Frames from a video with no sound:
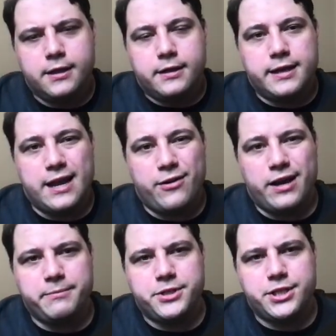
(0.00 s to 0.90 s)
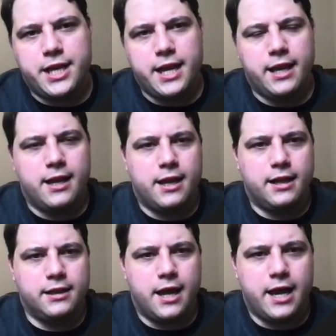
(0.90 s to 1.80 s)
Now, I'm seeing
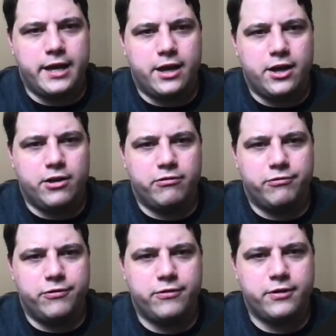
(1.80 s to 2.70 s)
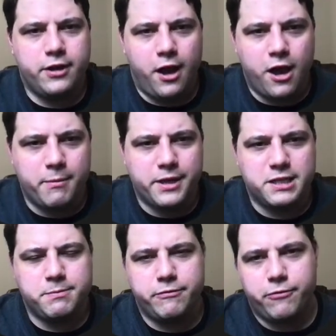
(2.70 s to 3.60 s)
a lot of
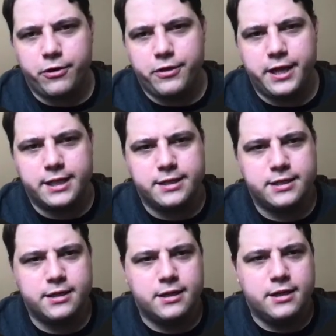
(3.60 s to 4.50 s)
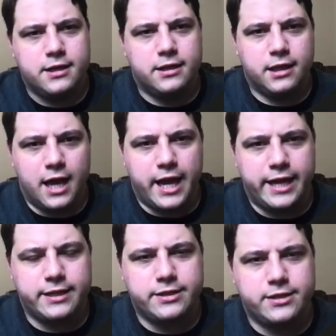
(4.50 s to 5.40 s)
comments before these
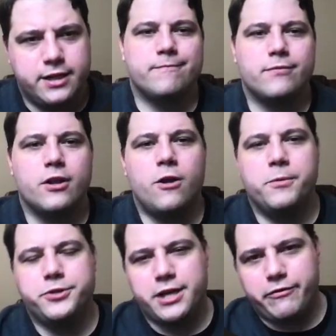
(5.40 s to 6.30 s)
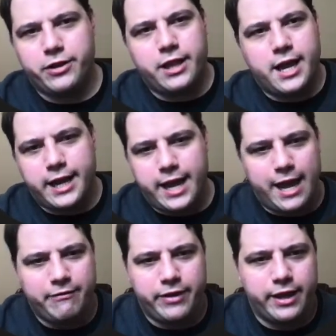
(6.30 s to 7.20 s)
lines, almost every line
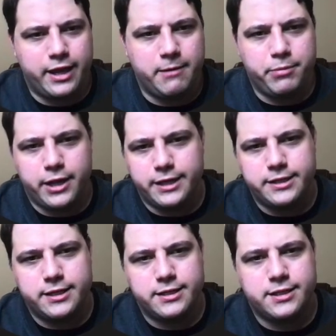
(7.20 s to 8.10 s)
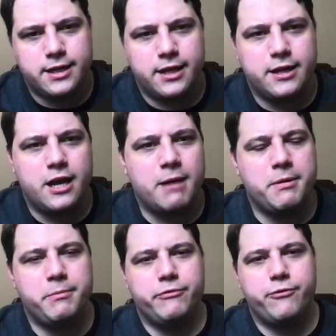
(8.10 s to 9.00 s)
having in places a
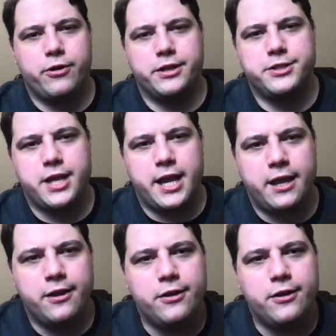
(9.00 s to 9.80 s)
comment before it saying